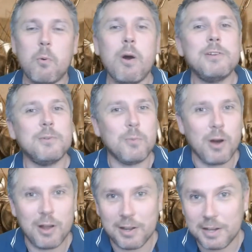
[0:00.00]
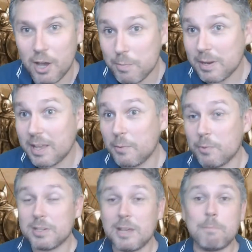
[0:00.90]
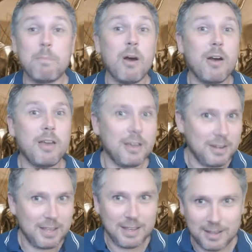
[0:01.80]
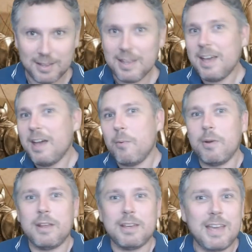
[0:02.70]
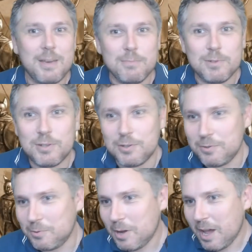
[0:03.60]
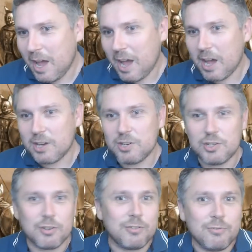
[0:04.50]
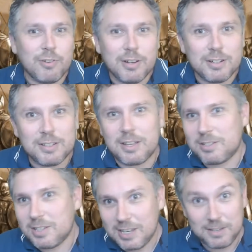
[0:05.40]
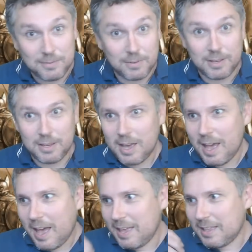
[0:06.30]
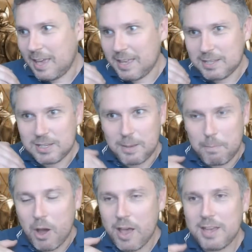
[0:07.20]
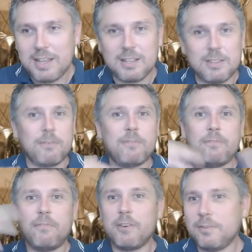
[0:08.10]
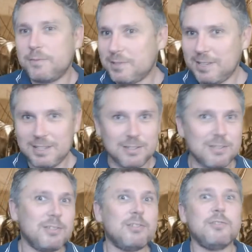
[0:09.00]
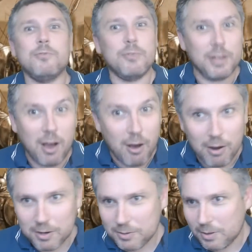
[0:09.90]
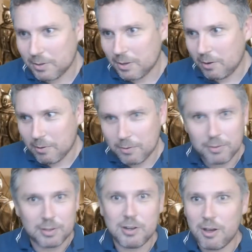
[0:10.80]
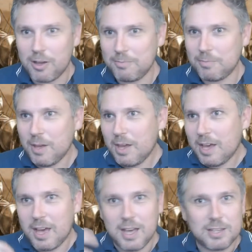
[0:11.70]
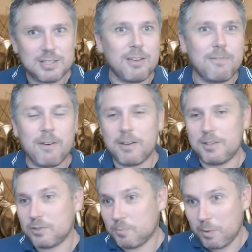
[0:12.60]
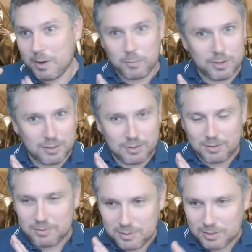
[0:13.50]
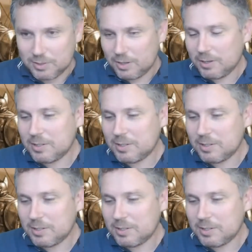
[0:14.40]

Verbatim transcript: quite a while ago, but it was a pioneer when it came to uh, genre TV. It pioneered the five season story arc. A lot of the time, uh, sci fi just went with just